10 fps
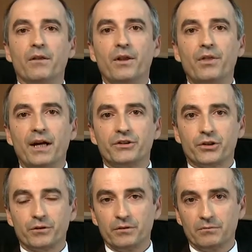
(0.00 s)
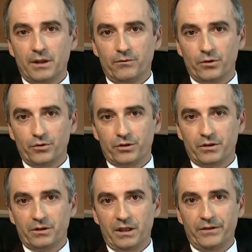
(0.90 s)
the natural
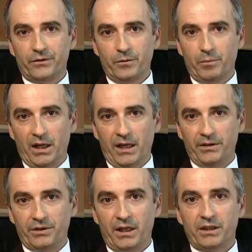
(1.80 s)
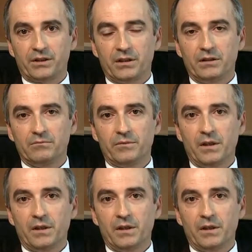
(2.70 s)
evolution is to play internationally.